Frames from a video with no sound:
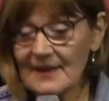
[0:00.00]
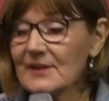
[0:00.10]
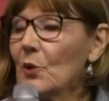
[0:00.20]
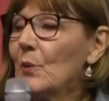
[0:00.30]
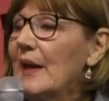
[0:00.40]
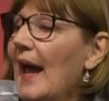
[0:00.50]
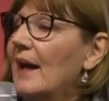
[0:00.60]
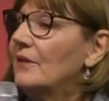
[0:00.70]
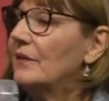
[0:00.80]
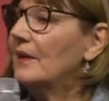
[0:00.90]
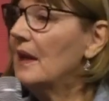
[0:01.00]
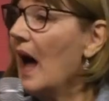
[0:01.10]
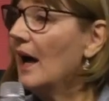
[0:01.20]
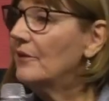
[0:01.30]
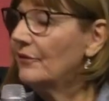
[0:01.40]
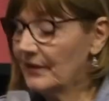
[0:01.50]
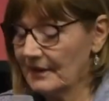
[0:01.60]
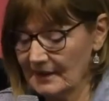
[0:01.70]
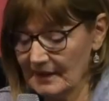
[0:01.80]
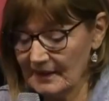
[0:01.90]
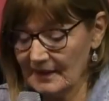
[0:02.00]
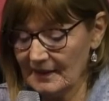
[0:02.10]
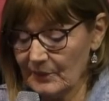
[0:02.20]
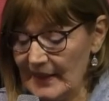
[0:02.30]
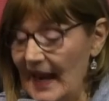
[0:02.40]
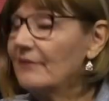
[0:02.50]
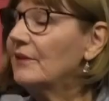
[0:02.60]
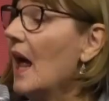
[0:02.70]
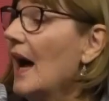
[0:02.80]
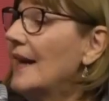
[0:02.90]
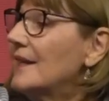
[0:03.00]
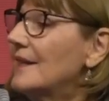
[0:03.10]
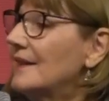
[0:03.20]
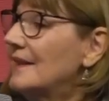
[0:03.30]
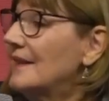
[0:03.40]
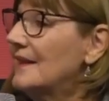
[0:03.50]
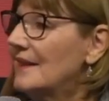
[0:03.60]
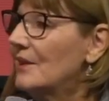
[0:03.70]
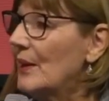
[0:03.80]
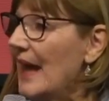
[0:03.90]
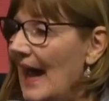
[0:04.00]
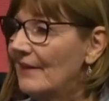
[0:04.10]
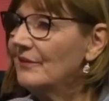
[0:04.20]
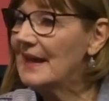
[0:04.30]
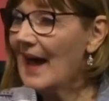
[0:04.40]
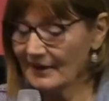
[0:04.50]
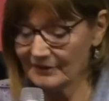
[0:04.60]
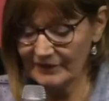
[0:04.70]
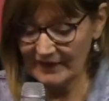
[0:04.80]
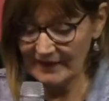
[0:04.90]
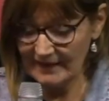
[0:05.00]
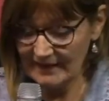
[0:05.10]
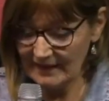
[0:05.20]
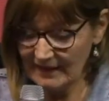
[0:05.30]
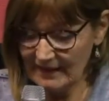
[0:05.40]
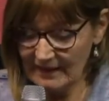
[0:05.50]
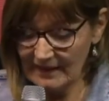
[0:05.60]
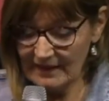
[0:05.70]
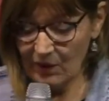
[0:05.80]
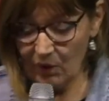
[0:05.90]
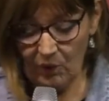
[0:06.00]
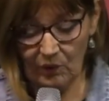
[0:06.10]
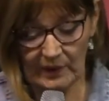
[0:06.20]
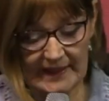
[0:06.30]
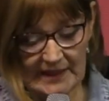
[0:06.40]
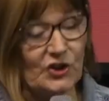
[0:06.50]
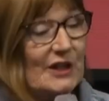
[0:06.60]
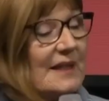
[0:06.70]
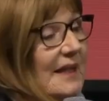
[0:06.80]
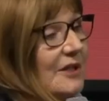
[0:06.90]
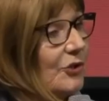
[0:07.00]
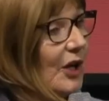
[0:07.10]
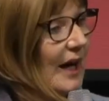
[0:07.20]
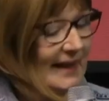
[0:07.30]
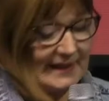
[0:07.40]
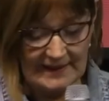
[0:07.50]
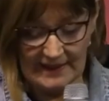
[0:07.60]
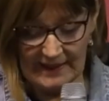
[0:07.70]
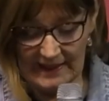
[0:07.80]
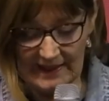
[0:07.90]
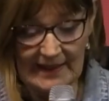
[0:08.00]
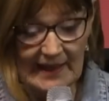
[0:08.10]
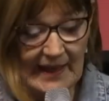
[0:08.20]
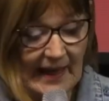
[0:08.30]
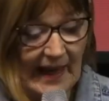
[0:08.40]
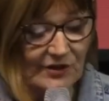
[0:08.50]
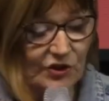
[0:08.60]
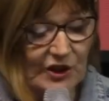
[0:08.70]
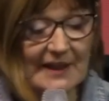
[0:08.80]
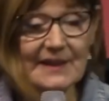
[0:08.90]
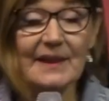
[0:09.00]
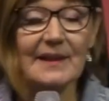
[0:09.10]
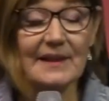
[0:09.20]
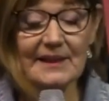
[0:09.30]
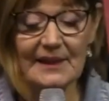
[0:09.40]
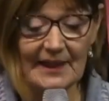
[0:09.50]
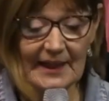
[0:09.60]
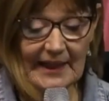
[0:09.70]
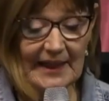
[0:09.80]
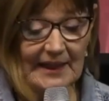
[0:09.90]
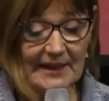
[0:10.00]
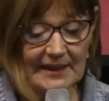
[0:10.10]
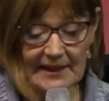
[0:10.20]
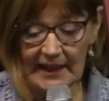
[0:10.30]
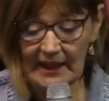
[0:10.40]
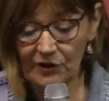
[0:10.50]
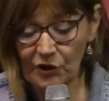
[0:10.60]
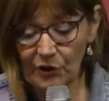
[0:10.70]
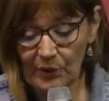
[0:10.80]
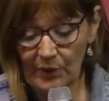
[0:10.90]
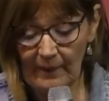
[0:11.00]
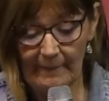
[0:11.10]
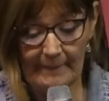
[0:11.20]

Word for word: So we have life, we have light, we have love, all in Jesus Christ. And Jesus is in you.